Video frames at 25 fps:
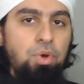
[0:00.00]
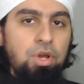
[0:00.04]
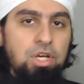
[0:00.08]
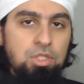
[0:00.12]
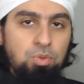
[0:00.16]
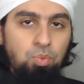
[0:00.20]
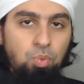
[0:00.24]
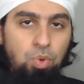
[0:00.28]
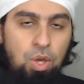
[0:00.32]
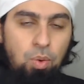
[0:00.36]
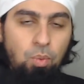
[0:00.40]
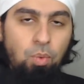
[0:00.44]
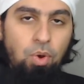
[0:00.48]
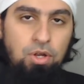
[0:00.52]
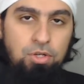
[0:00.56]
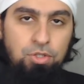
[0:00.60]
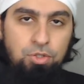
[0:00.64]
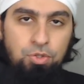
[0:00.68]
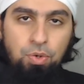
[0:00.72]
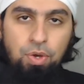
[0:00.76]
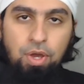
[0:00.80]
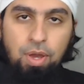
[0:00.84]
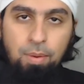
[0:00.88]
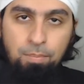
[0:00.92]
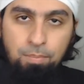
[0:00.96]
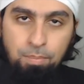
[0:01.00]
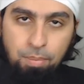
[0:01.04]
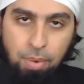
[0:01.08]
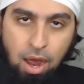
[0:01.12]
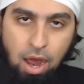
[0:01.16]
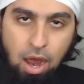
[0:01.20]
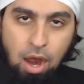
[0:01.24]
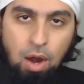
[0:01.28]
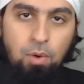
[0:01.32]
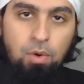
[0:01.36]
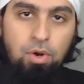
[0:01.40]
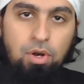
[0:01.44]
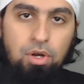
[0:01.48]
is we want to
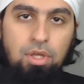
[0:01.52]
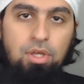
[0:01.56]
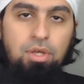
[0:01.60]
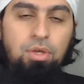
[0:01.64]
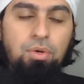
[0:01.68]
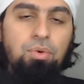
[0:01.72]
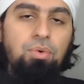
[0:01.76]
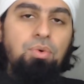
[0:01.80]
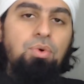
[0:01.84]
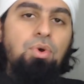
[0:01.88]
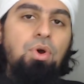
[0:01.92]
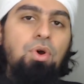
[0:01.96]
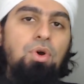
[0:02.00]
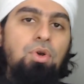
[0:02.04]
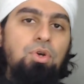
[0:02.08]
empower you